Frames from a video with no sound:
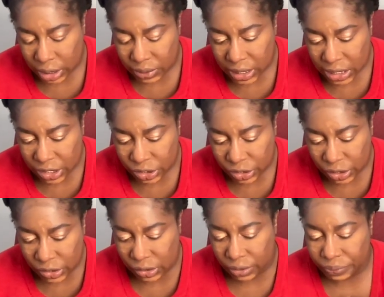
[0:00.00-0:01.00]
We need to
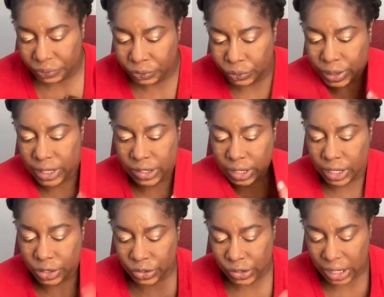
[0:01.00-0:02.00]
just, we need to
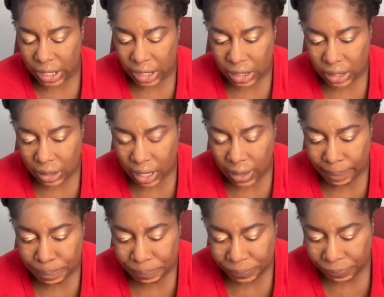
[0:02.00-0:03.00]
understand them.